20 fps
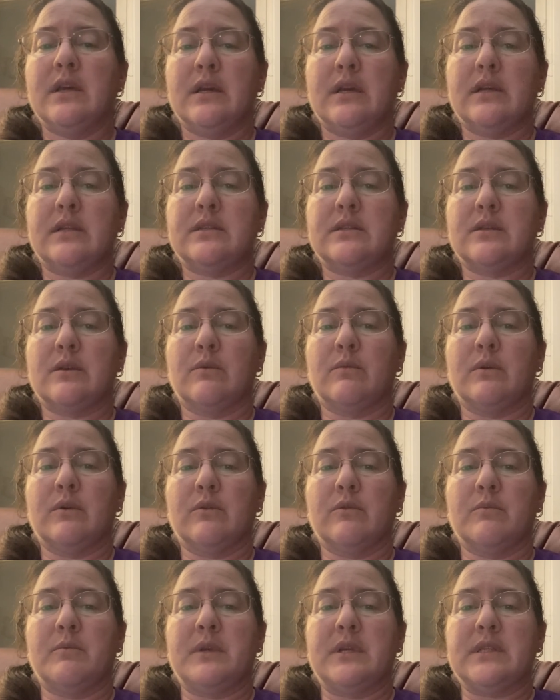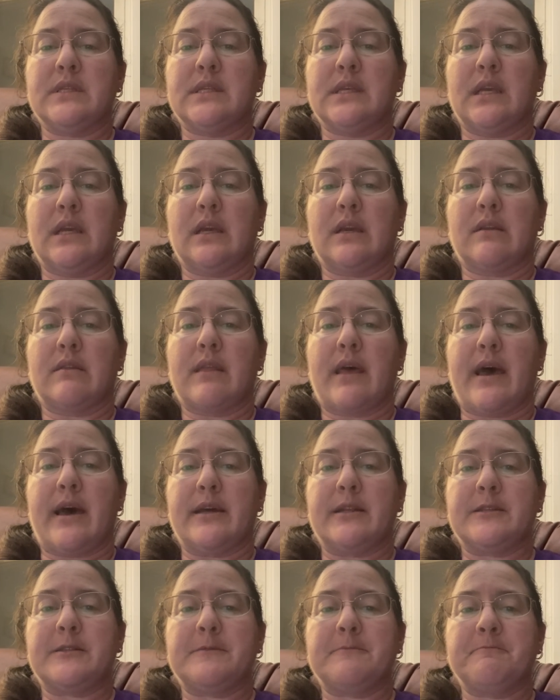and so we will be seeing
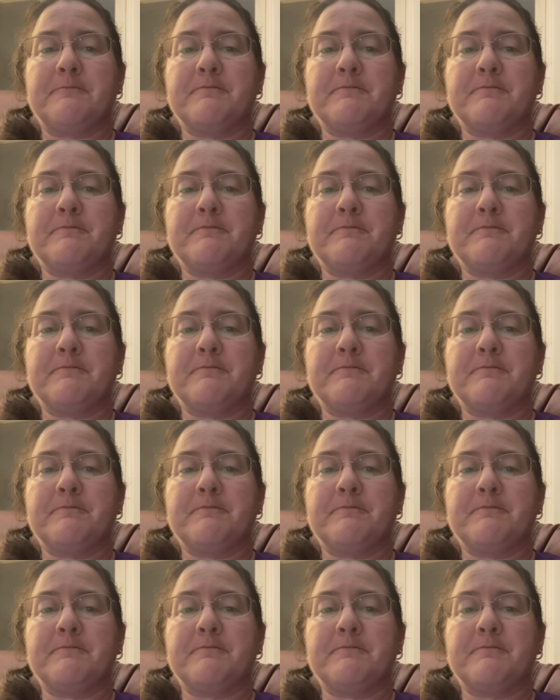that.